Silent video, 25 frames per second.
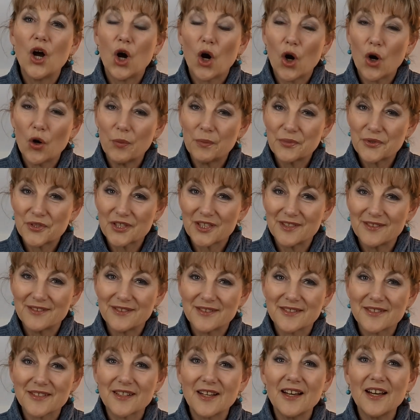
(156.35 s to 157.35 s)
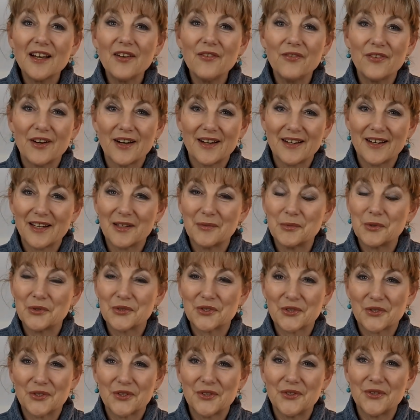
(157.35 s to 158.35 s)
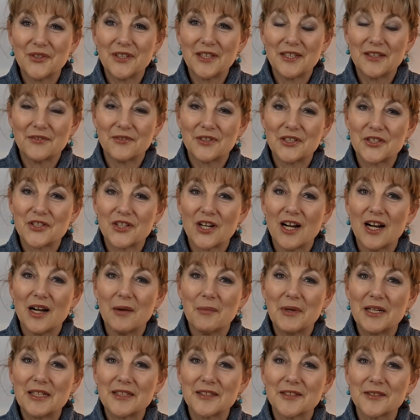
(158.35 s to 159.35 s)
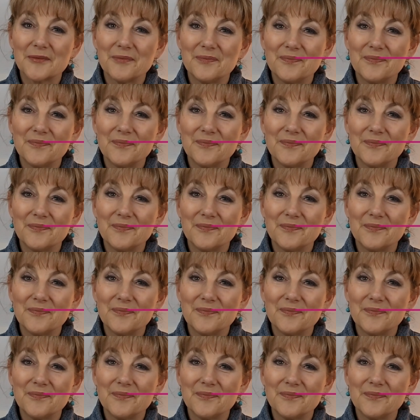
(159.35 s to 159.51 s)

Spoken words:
options available to you in retirement.